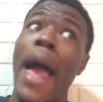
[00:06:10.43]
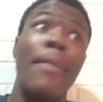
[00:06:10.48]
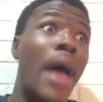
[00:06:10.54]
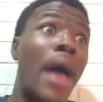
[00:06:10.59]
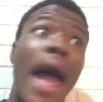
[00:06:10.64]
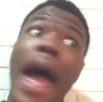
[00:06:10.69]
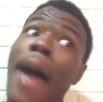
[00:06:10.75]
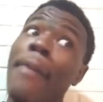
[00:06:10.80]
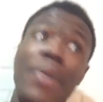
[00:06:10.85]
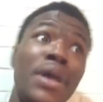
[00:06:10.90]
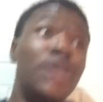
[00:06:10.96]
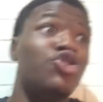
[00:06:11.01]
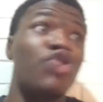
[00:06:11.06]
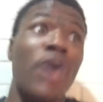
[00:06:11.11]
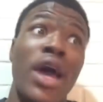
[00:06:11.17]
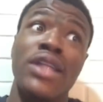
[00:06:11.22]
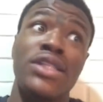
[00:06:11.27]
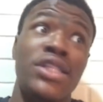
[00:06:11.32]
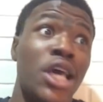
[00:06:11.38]
I've been
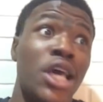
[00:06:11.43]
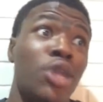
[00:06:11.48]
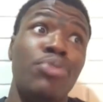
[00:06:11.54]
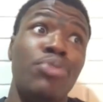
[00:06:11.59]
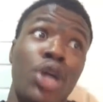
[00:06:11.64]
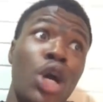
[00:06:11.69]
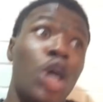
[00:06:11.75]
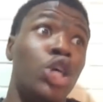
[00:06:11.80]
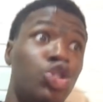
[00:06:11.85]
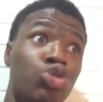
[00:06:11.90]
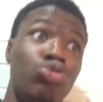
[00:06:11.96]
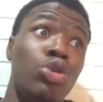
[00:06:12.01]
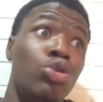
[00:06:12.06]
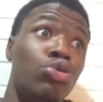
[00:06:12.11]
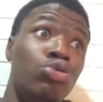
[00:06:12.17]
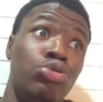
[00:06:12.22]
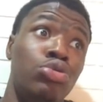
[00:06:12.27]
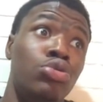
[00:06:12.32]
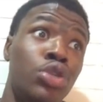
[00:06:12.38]
trying to tell him to cut you
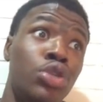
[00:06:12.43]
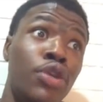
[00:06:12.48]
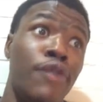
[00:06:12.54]
loose.